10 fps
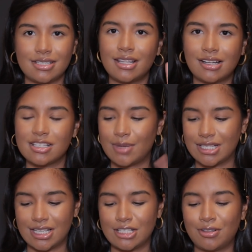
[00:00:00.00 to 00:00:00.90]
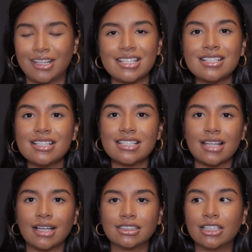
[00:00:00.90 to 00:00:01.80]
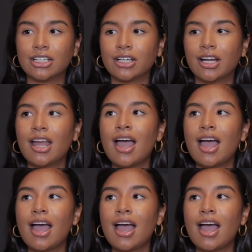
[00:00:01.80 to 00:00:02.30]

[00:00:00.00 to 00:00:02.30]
They just make sense. So like this is a snot sucker.